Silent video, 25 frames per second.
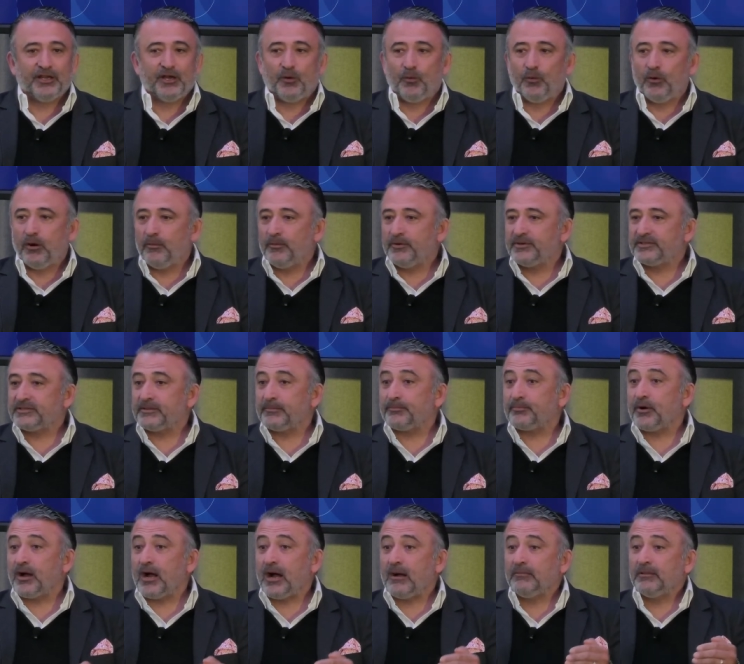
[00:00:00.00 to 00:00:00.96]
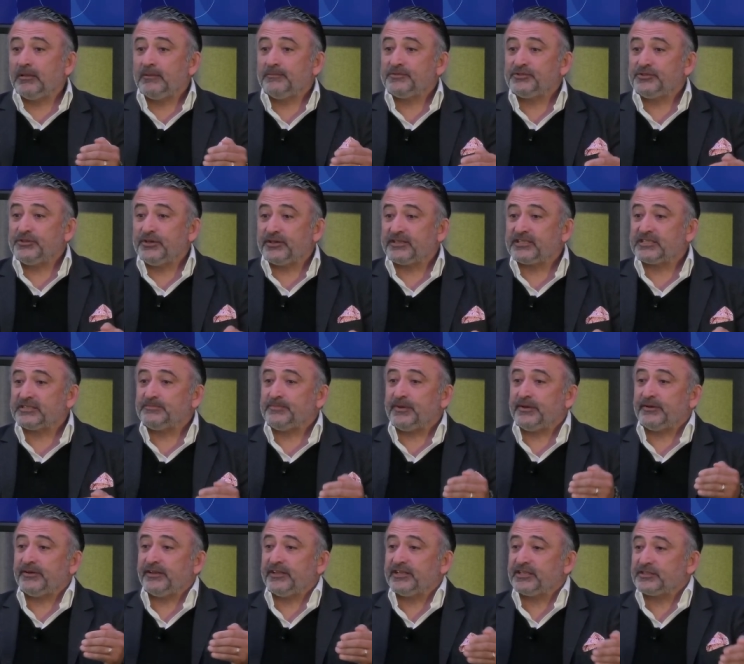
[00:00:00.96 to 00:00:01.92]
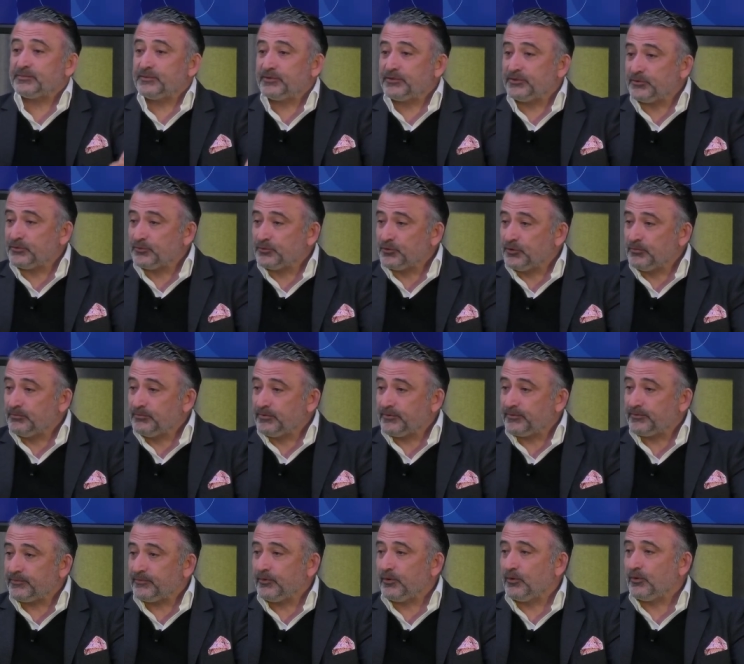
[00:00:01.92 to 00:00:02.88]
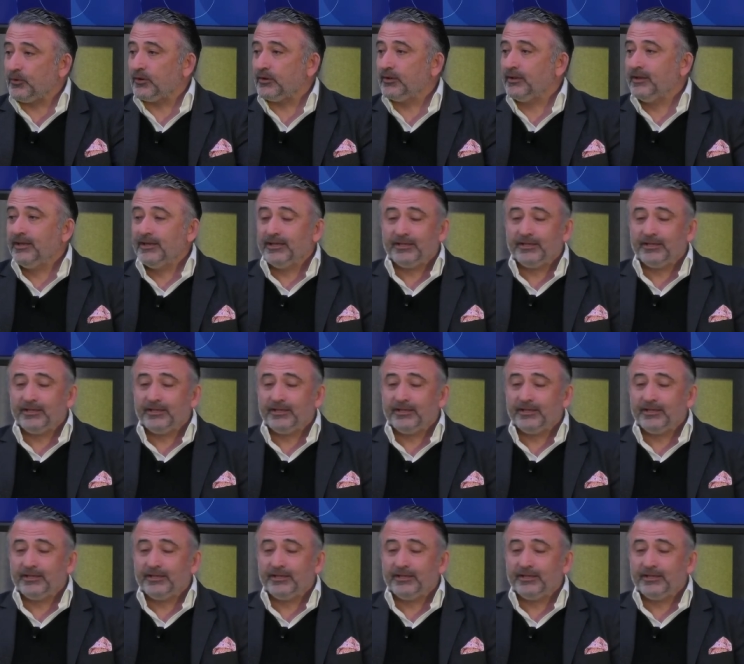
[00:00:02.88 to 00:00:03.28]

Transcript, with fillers: what was the problems you experienced with the room before.